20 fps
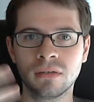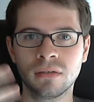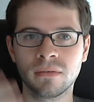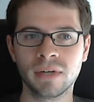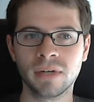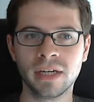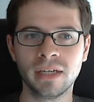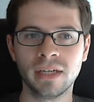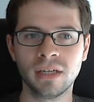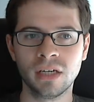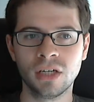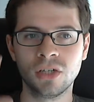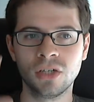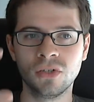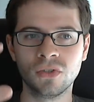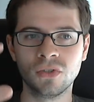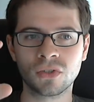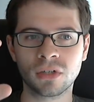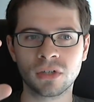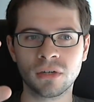right,
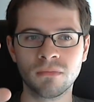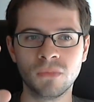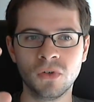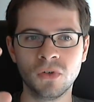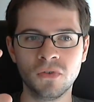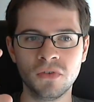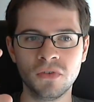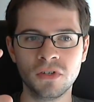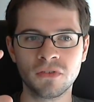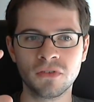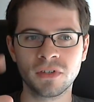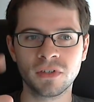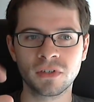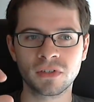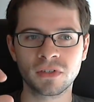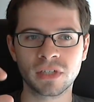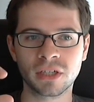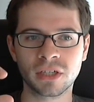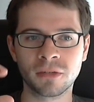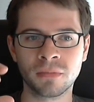you start moving your
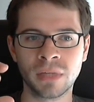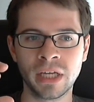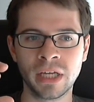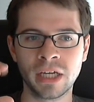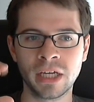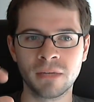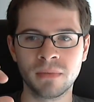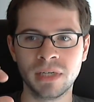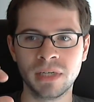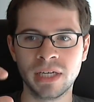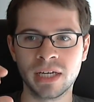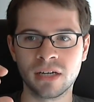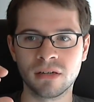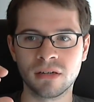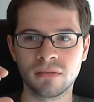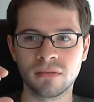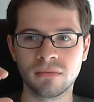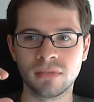fingers like you're playing a piano.